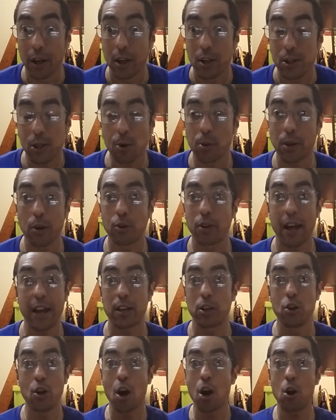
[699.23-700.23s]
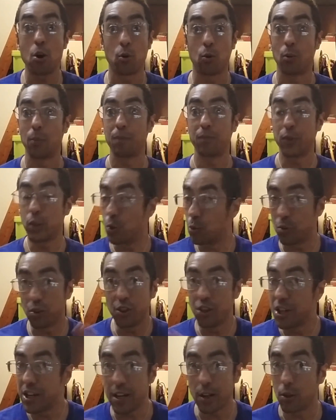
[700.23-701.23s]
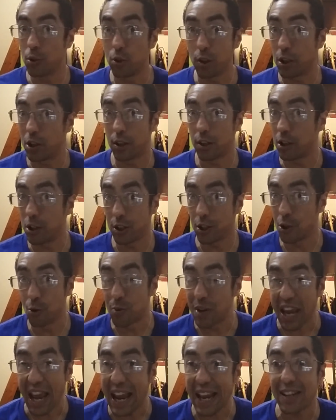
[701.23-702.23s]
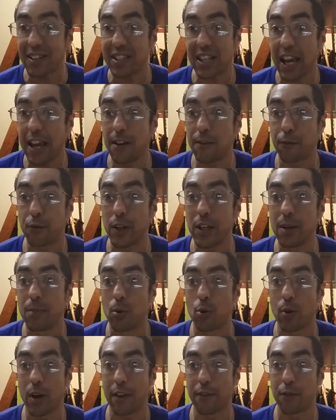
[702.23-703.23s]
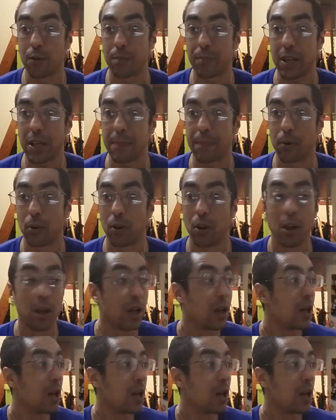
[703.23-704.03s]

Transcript: So they're like, no, you can't take freedom away from people,